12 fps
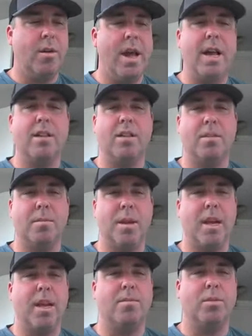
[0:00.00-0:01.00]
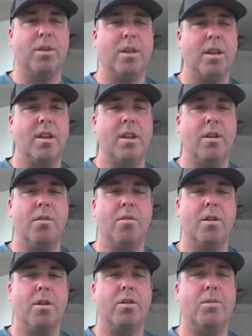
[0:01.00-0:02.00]
you know, has some names that, you
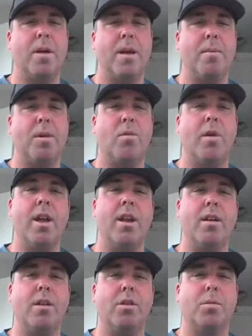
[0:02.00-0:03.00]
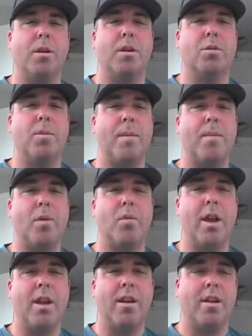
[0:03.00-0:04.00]
know, coach might be wait coach Perkins might
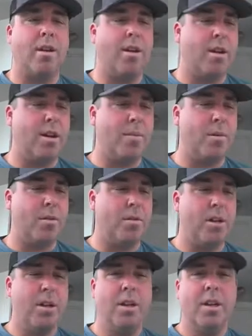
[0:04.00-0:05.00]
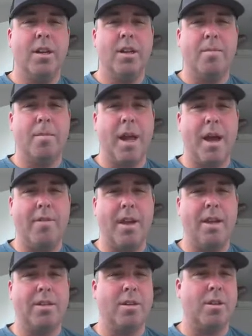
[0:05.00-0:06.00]
be waiting on a couple to
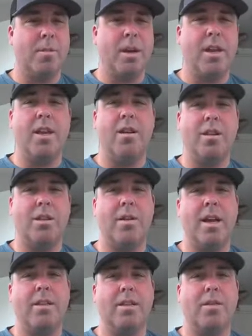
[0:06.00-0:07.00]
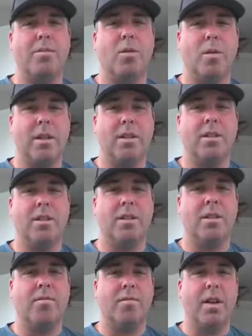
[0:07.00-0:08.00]
have answered, but he also has some
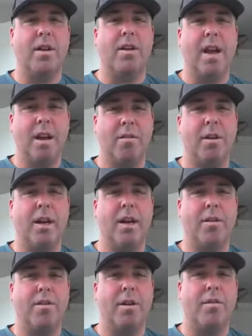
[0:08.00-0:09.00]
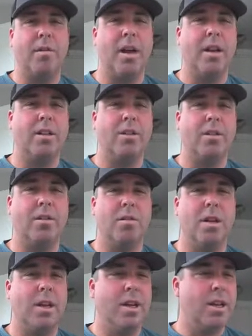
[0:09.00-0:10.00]
questions figured out kind of already.
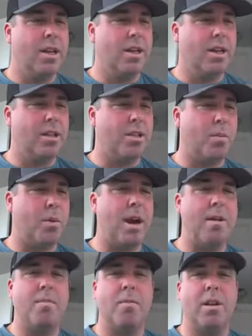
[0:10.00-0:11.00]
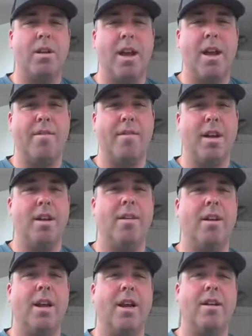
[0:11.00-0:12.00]
So it, it's a problem when you have
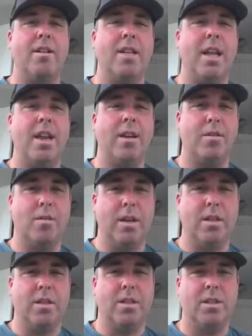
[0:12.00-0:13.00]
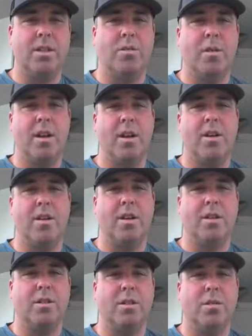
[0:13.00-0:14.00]
eight or nine or 10 questions you're waiting
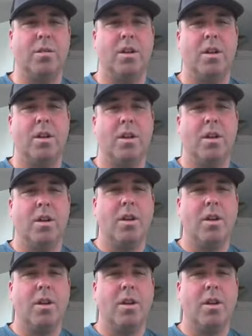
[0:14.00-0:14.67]
on. So,